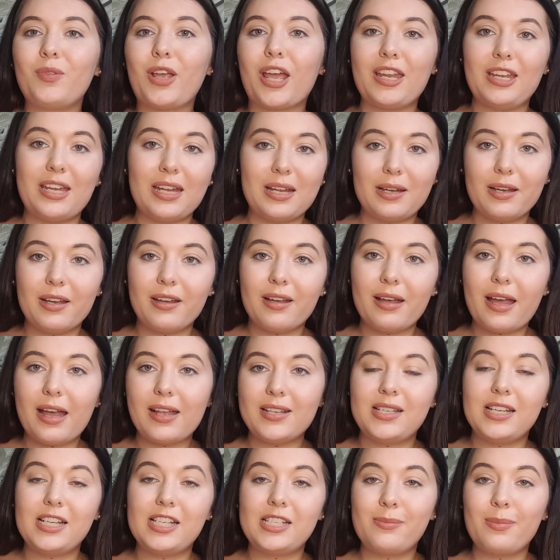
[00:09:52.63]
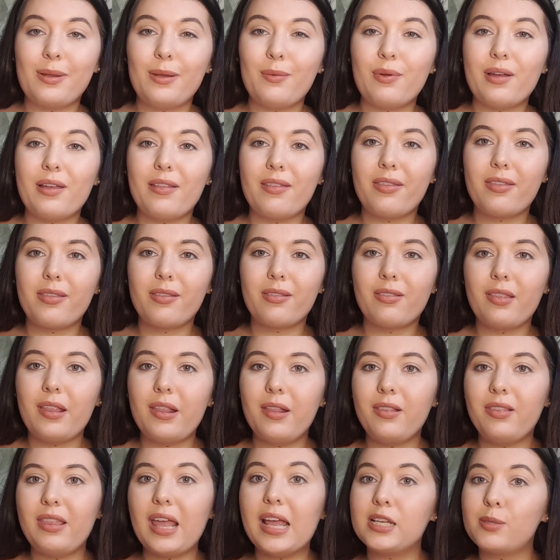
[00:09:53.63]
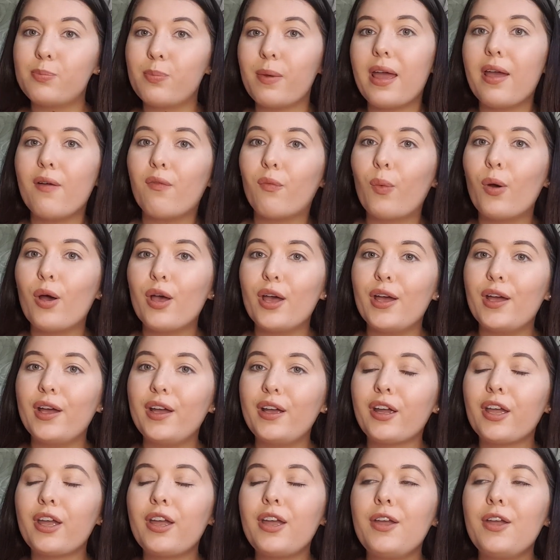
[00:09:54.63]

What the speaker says: Can you assist me with this bit of work?